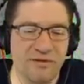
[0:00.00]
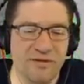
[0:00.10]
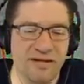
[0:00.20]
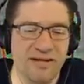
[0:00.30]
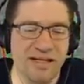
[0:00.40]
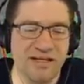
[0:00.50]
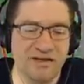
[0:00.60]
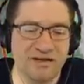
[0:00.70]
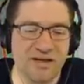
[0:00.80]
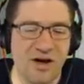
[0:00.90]
That thing
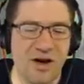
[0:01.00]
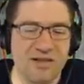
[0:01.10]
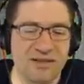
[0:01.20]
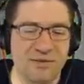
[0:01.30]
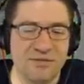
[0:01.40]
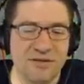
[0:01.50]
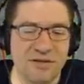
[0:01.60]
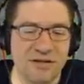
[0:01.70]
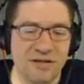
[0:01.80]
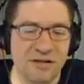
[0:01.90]
looks awesome.
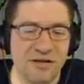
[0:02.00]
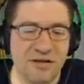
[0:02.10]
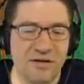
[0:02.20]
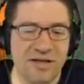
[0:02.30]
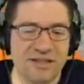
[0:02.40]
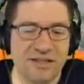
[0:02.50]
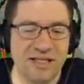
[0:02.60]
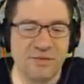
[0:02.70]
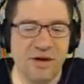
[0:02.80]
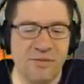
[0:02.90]
Oh, that's
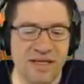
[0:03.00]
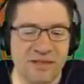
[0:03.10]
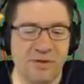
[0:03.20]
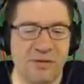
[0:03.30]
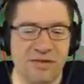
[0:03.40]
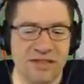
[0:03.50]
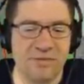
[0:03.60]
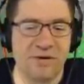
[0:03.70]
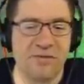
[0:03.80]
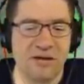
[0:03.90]
a bomb. That's a
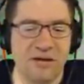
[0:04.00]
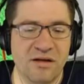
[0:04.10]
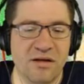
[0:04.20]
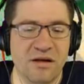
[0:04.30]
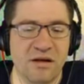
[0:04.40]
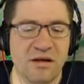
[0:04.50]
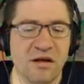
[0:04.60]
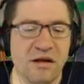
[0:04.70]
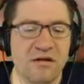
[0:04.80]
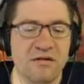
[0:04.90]
bomb.
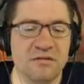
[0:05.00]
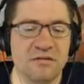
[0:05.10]
Oh.